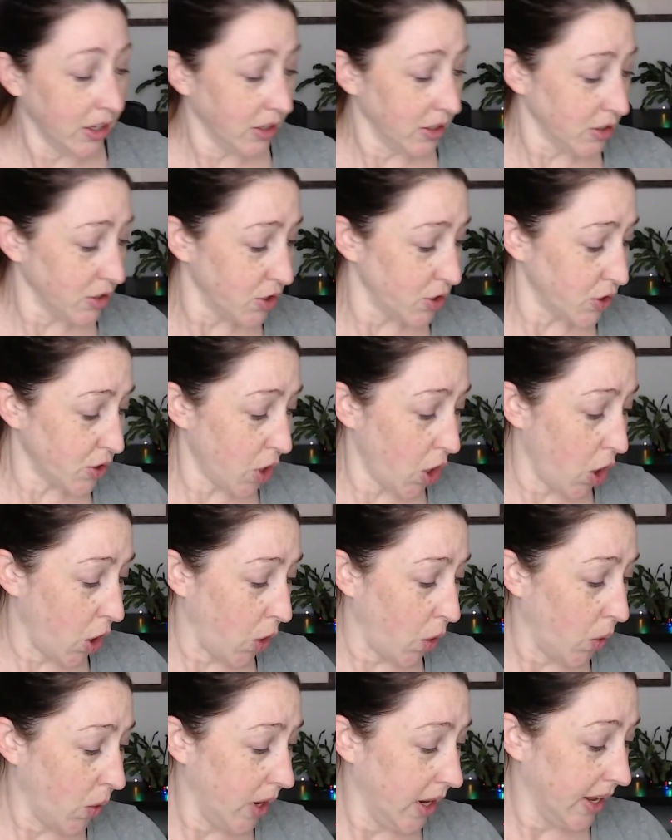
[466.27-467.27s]

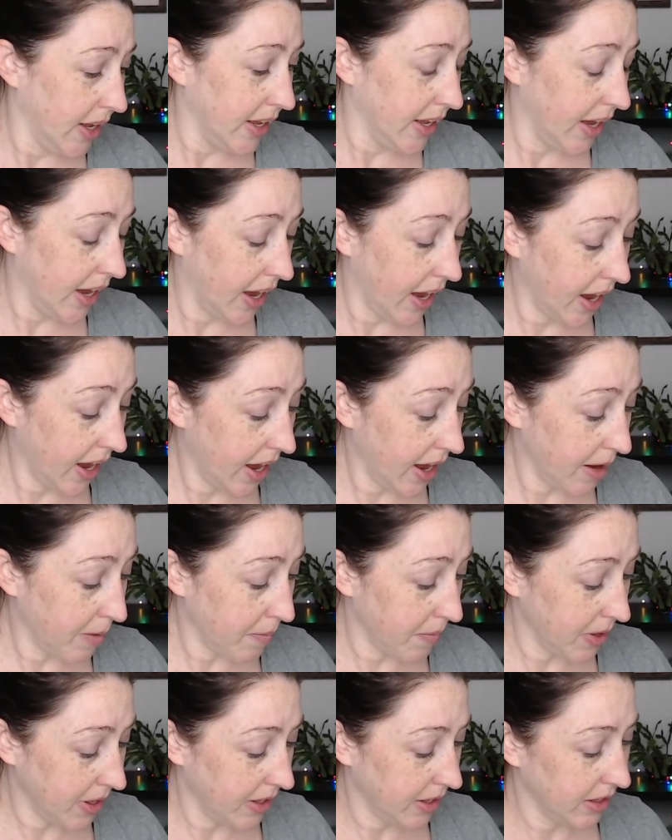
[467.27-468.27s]
So,
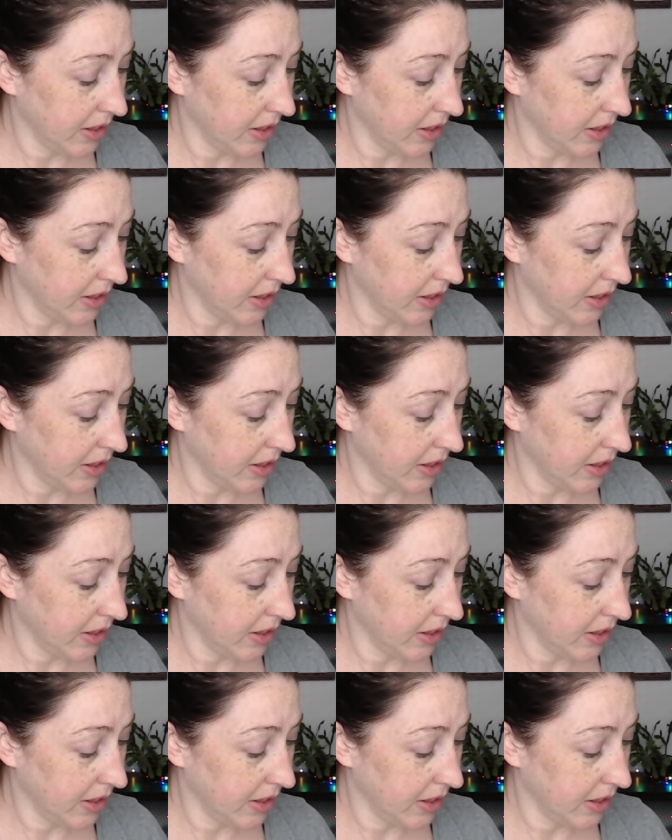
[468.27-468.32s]
um,